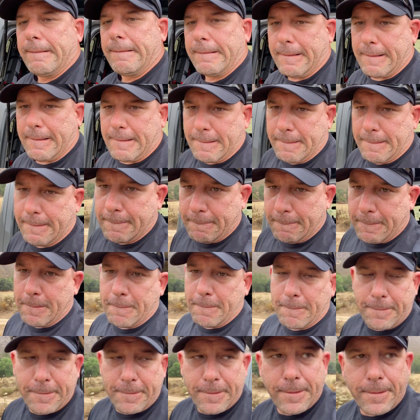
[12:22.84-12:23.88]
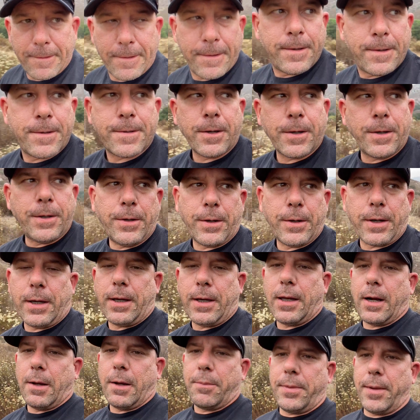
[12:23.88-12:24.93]
on the roof, so you can
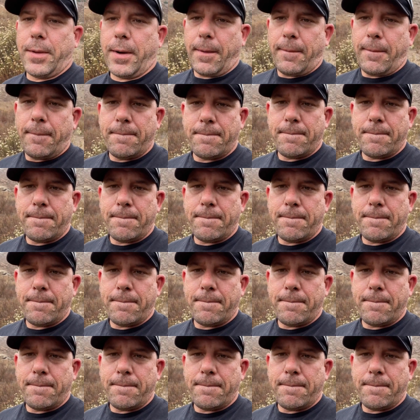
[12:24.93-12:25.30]
get up there.